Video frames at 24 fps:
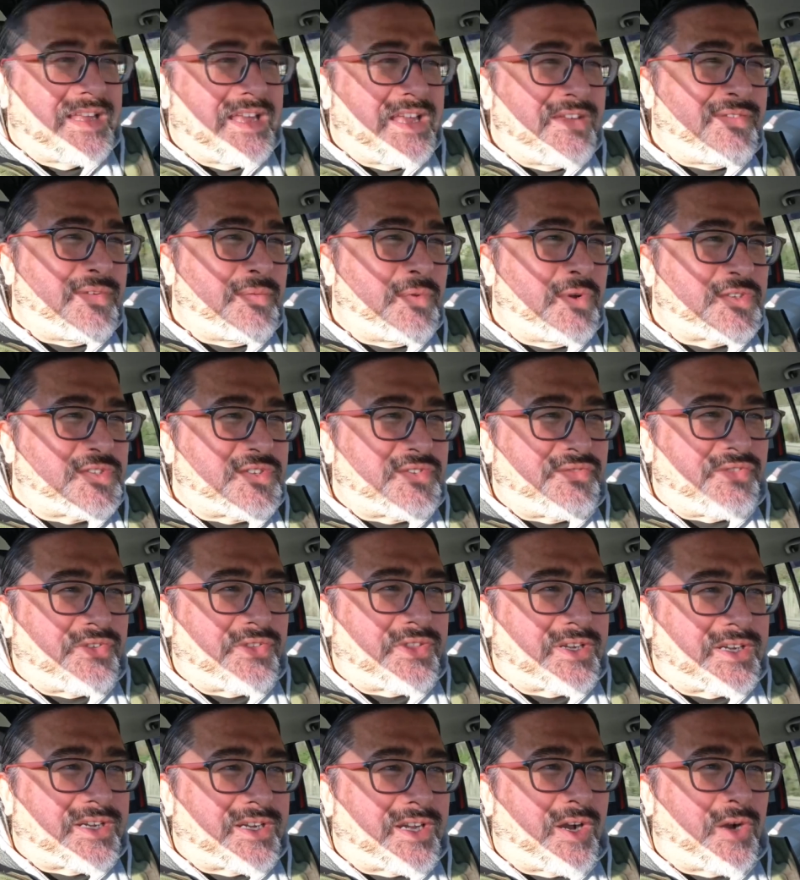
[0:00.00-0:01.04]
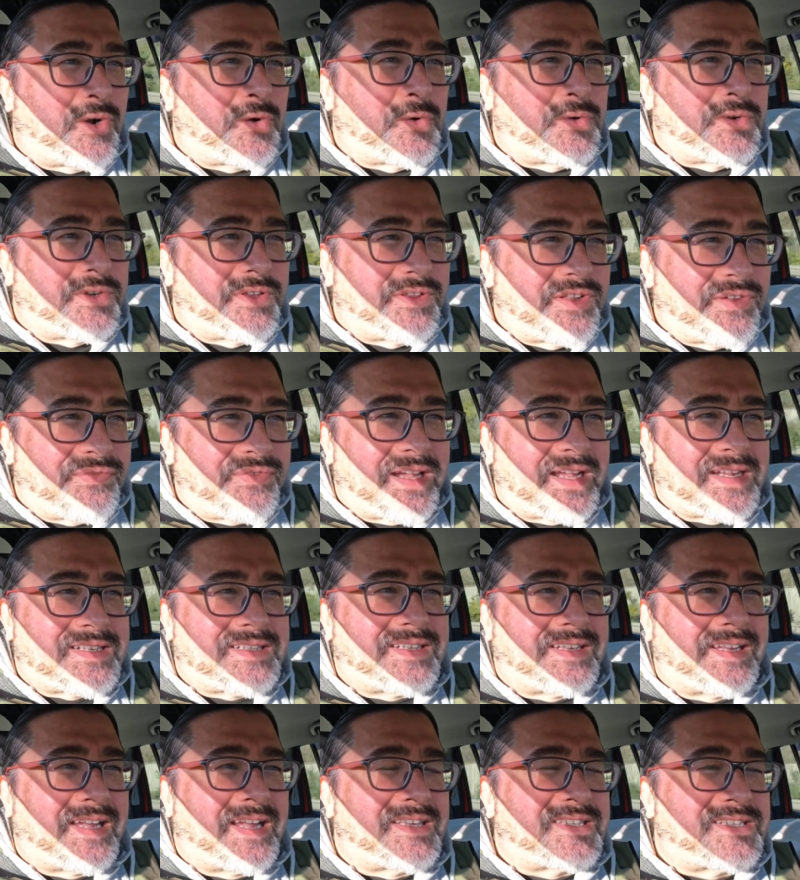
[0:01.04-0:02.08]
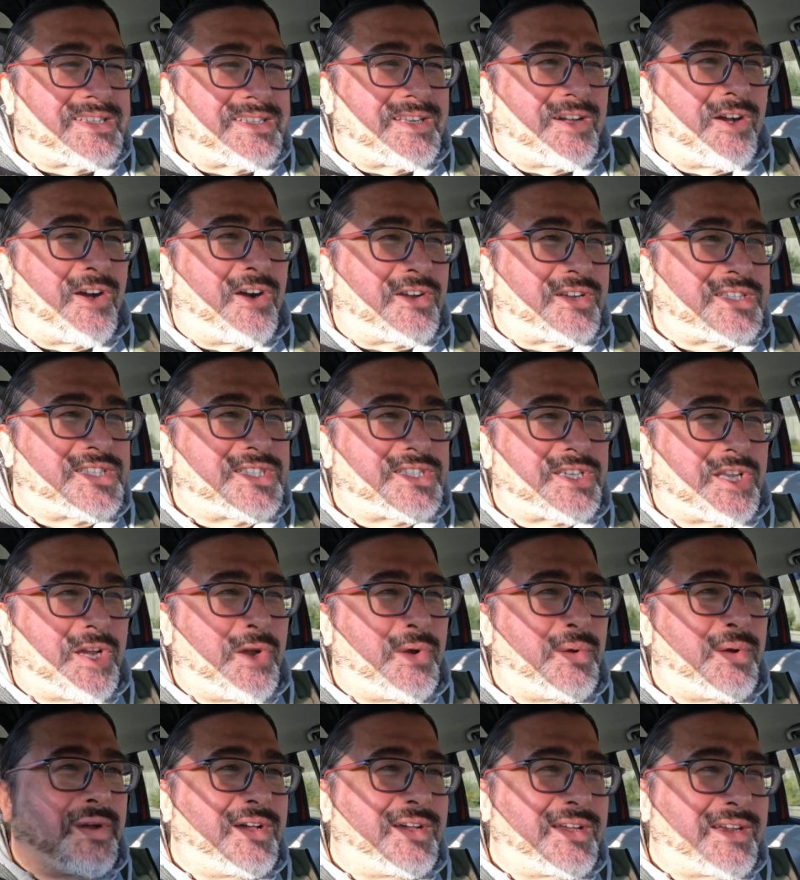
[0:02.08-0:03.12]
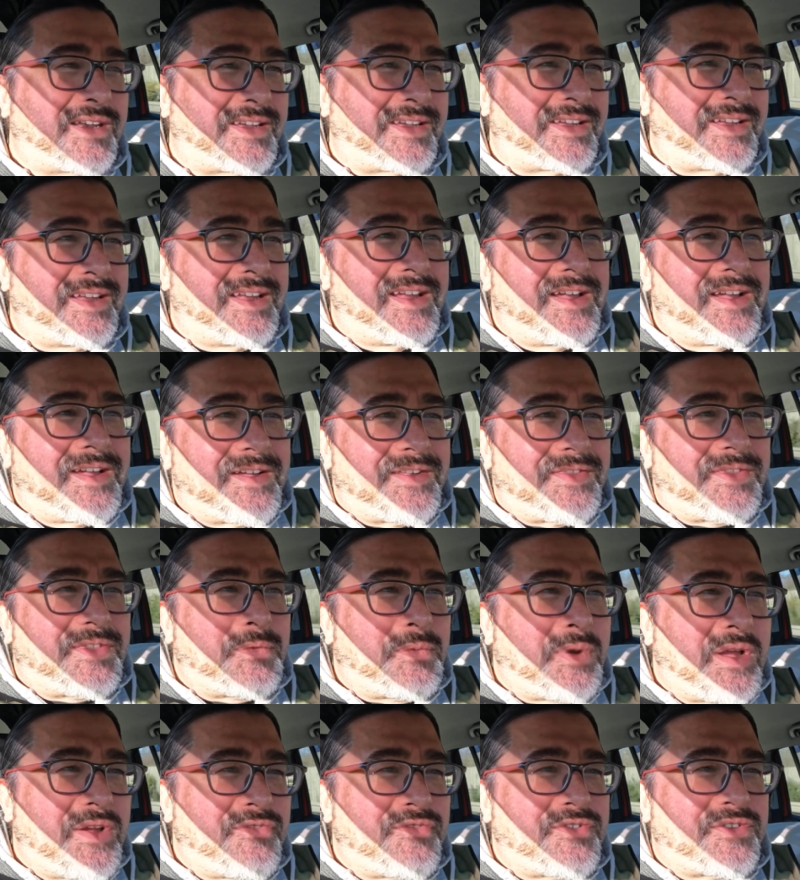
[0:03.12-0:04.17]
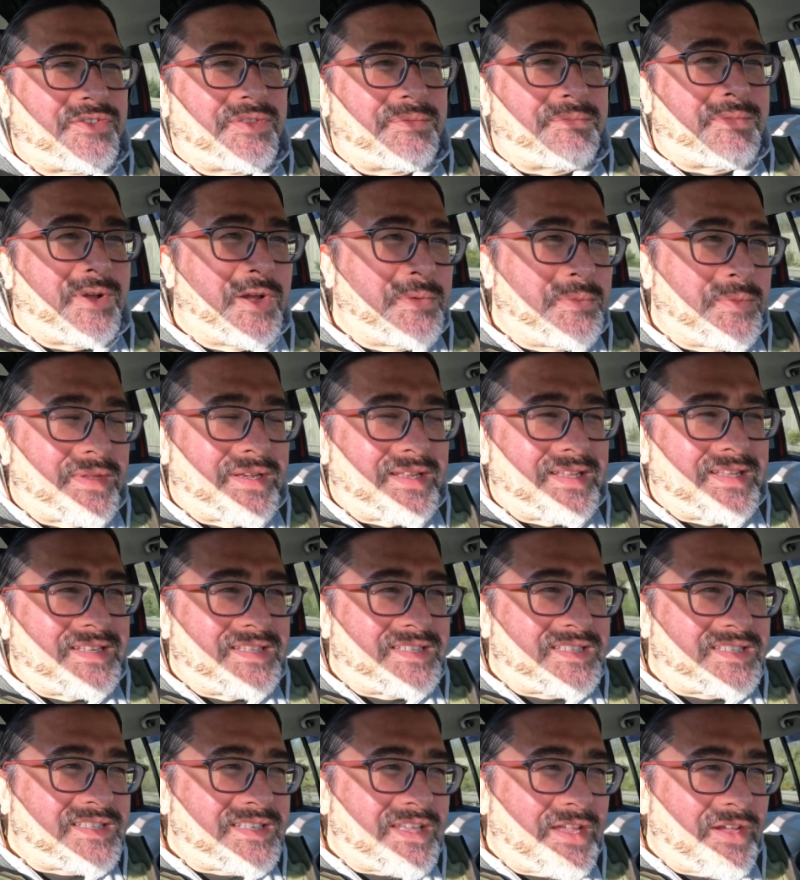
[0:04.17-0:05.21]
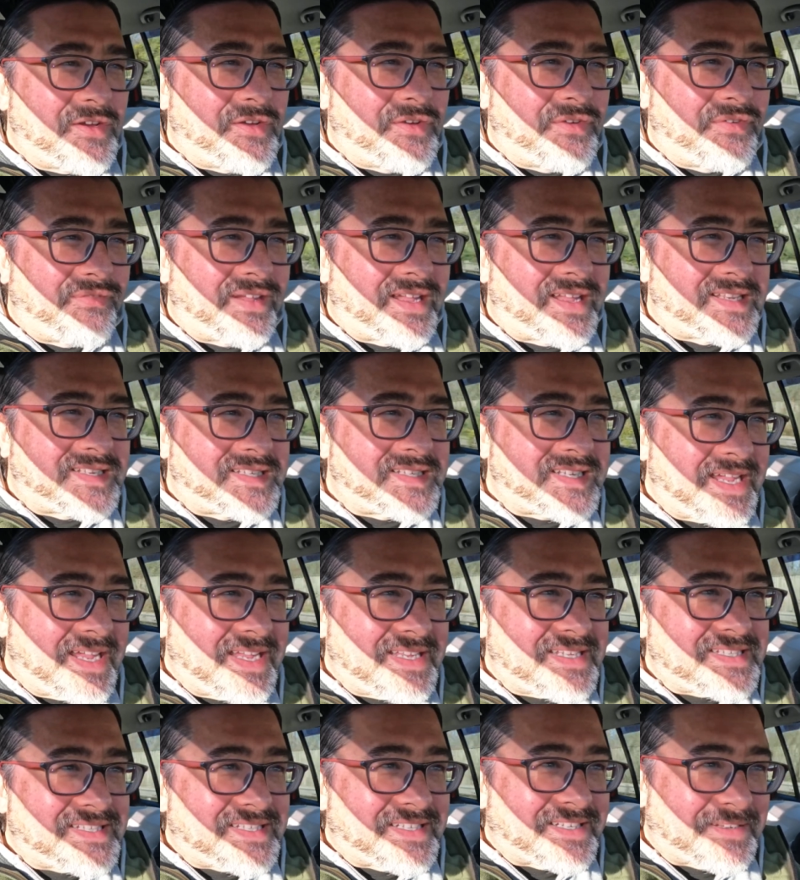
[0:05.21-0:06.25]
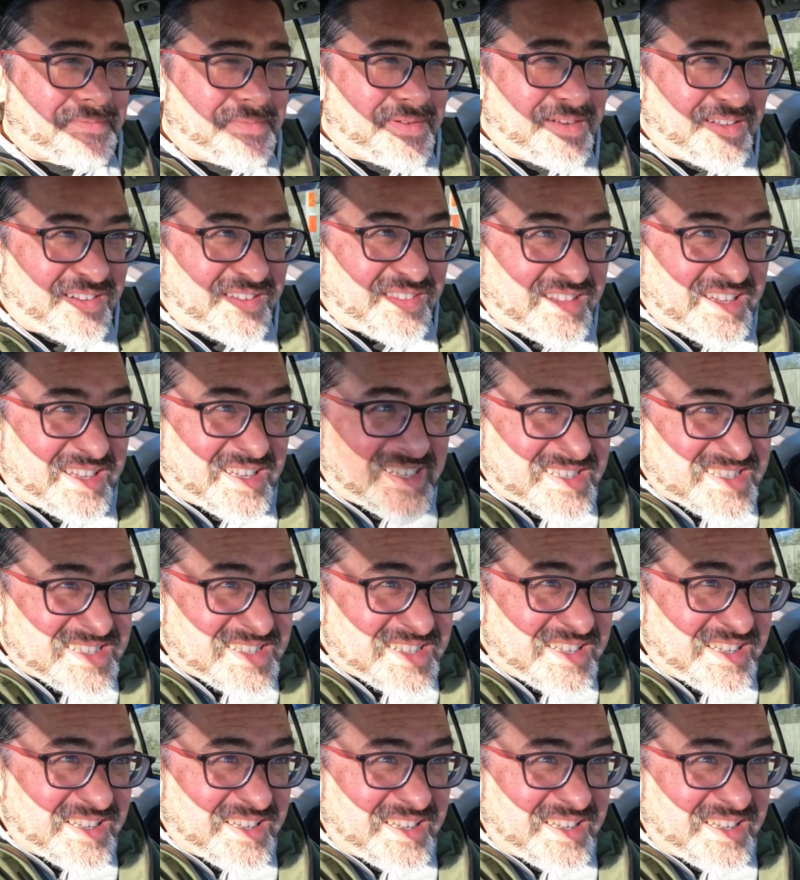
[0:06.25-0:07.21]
If it wasn't for the cold and the fact it gets dark so early, the weather at the moment is so fantastic. I mean, look at this.